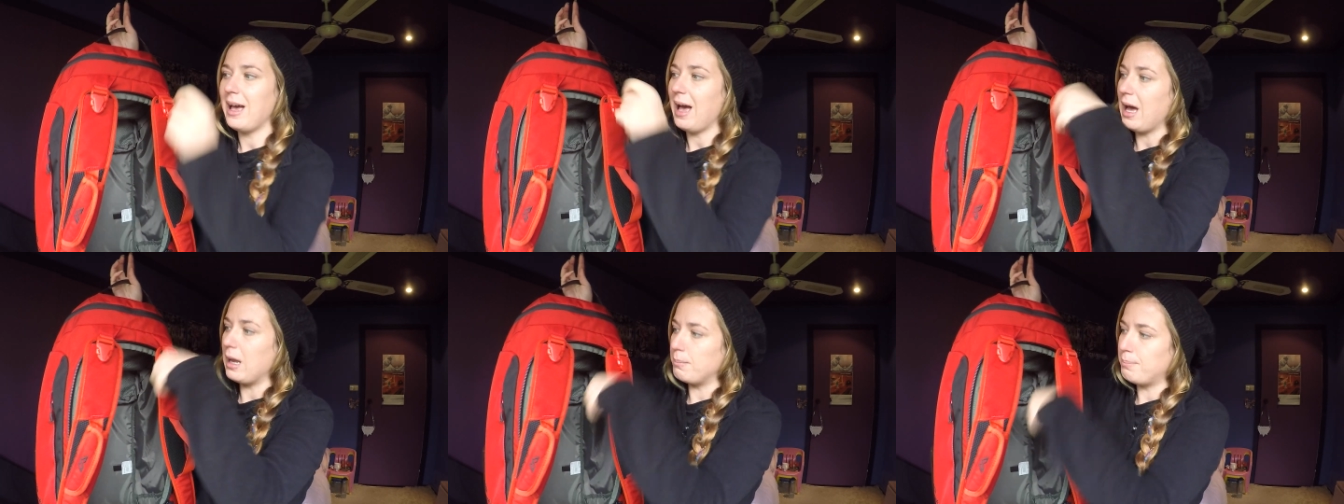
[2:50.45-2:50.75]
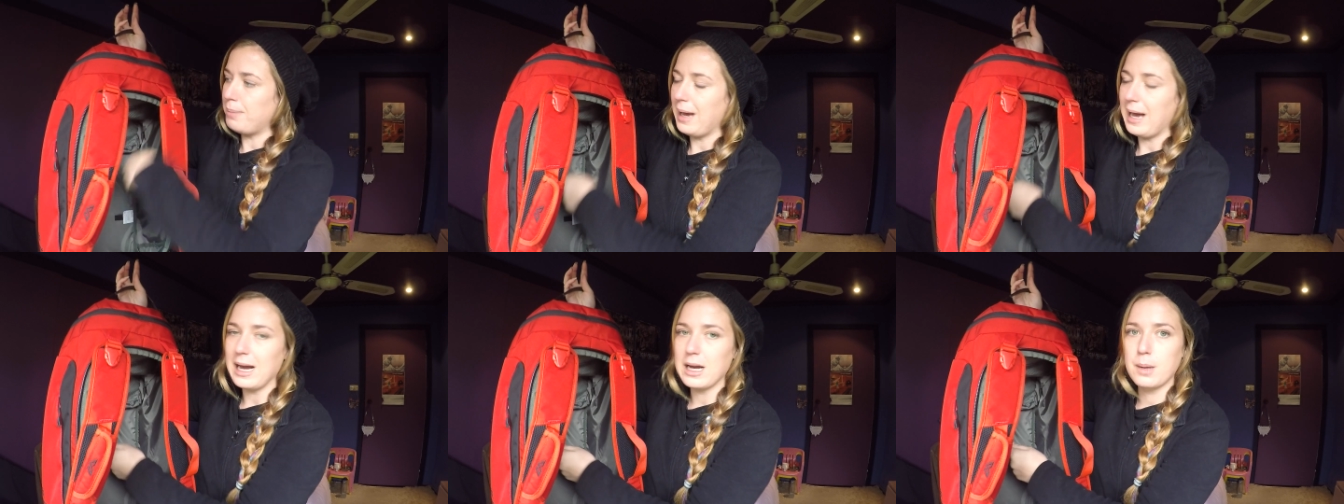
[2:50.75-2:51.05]
and
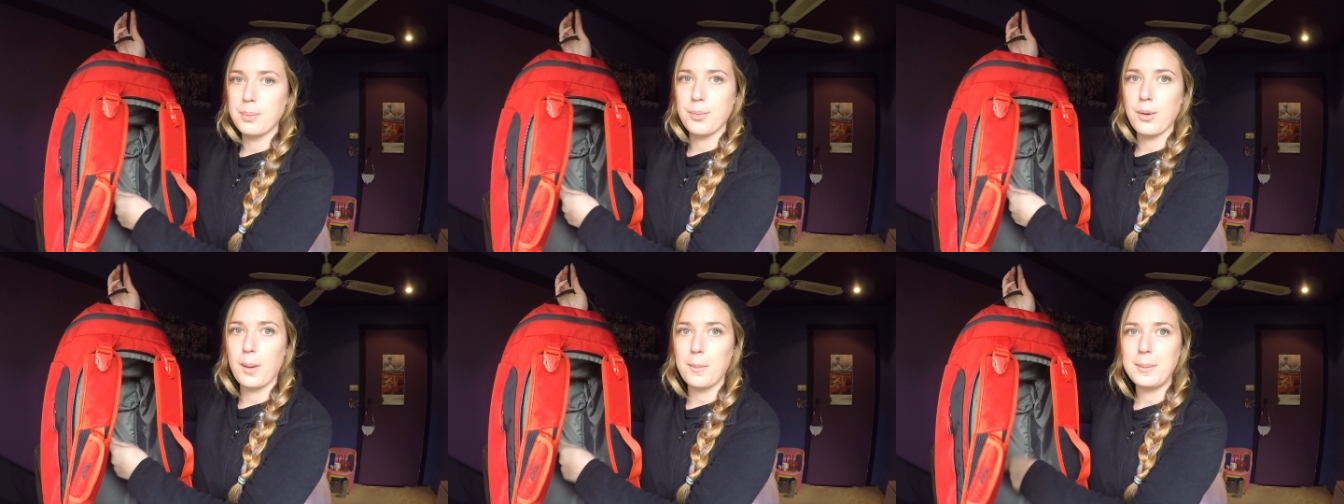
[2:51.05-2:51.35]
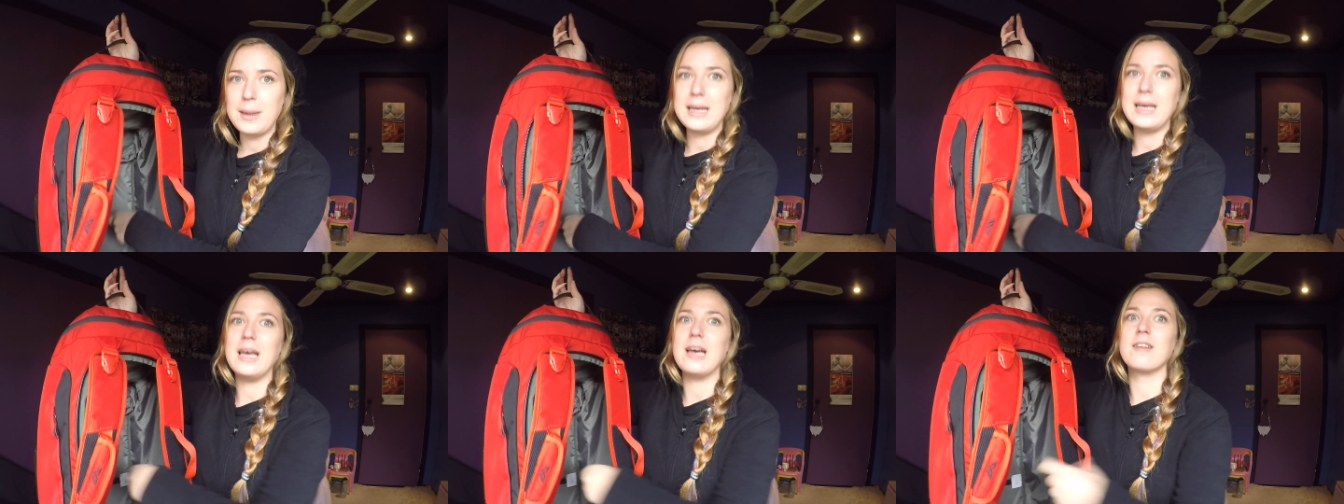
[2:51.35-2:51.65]
pack
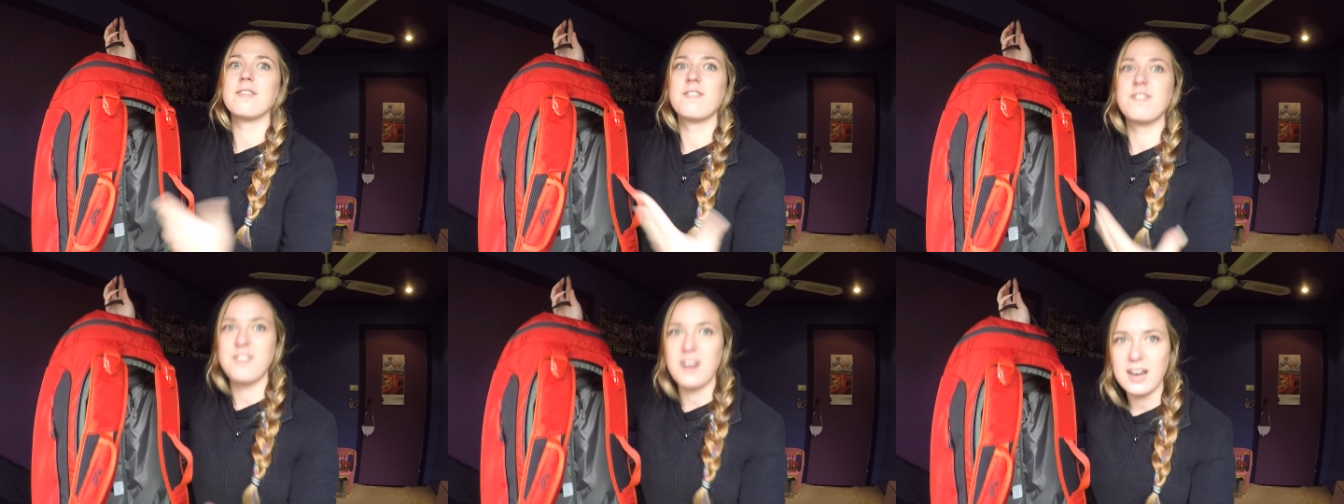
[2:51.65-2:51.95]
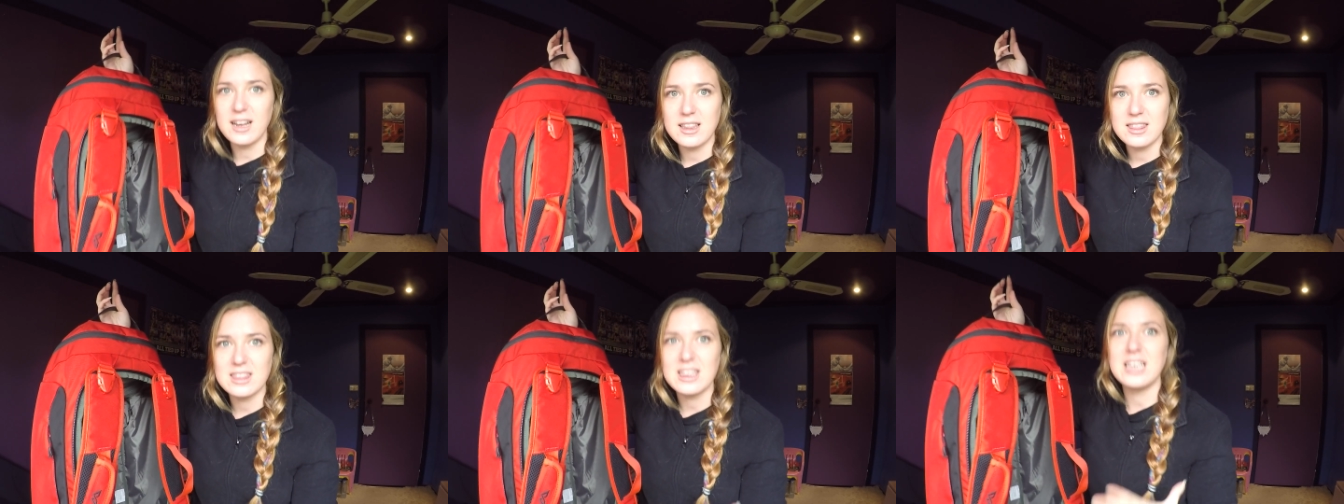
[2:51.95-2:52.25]
properly and
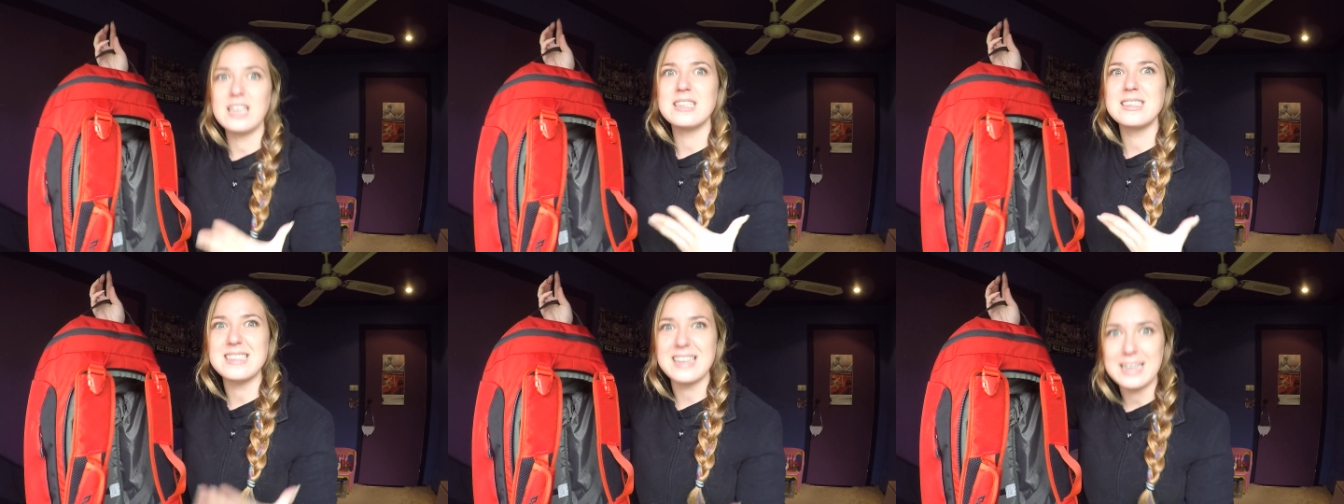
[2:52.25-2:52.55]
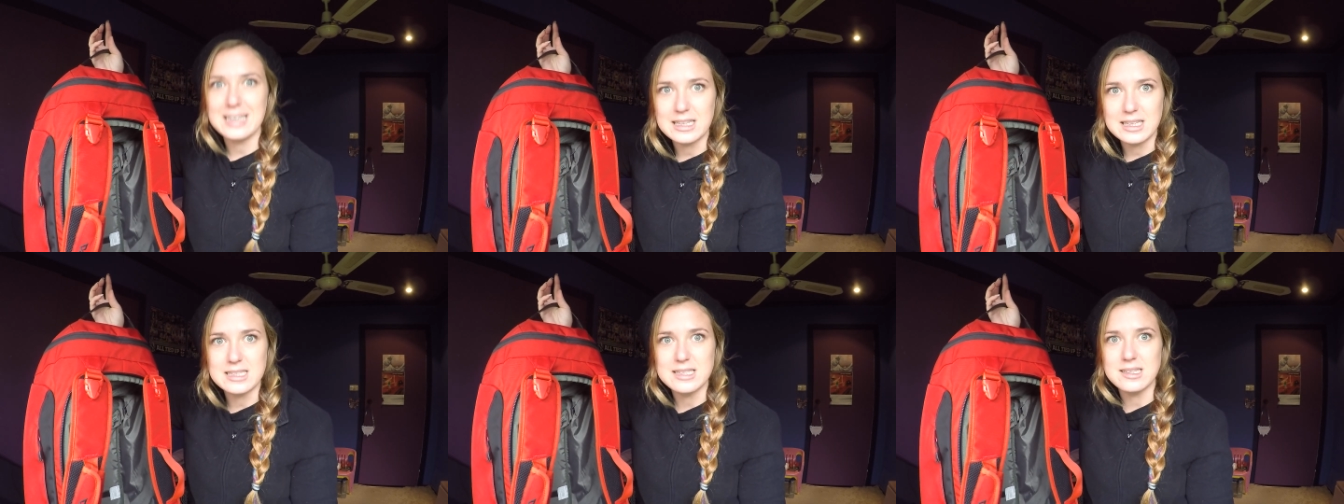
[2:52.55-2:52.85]
find things
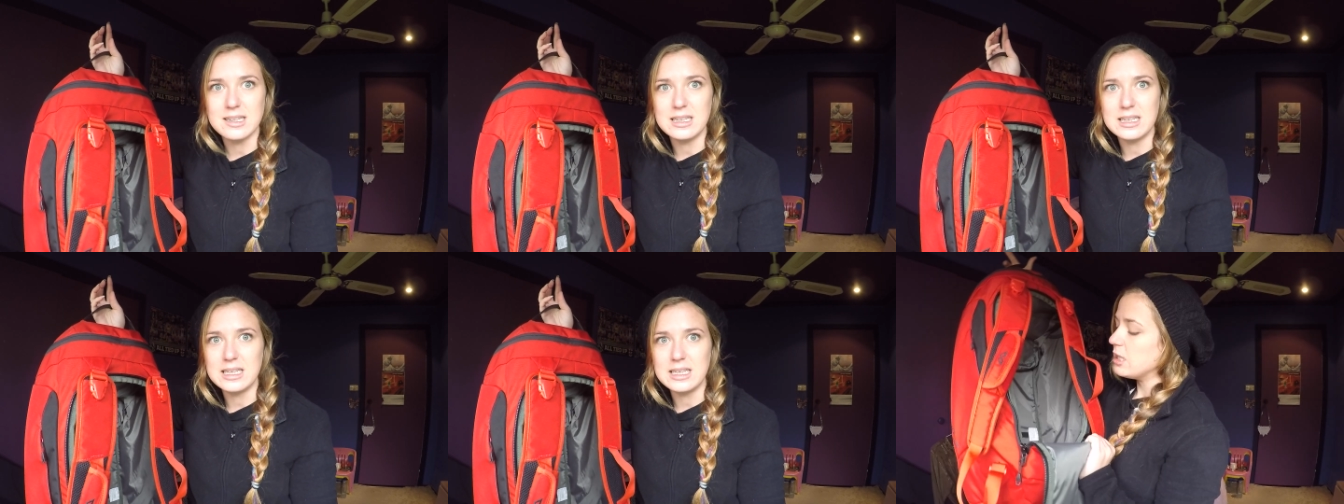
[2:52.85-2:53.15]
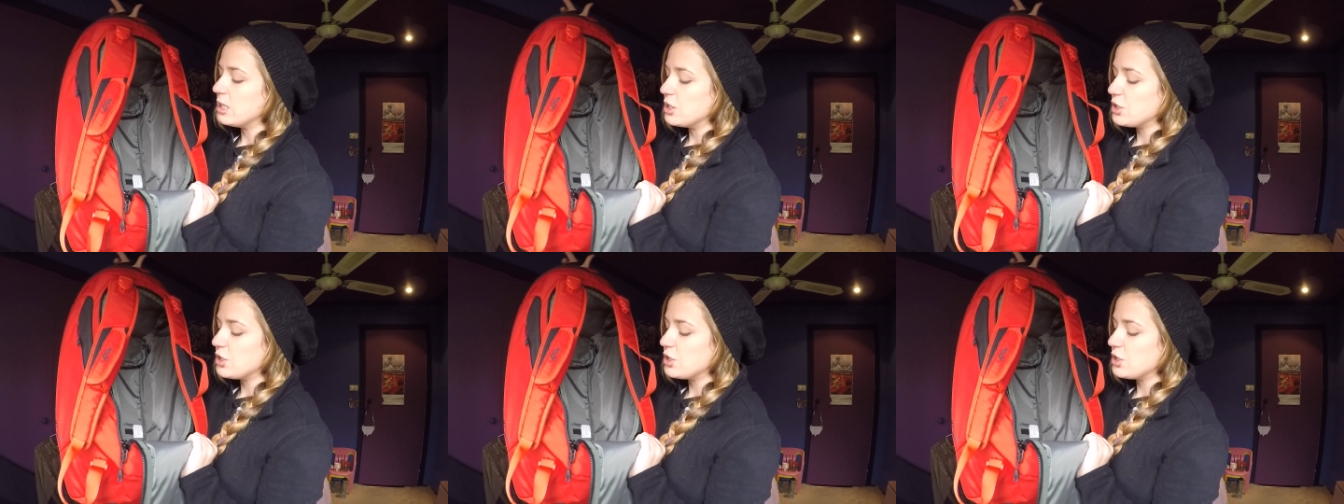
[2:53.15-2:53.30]
easily.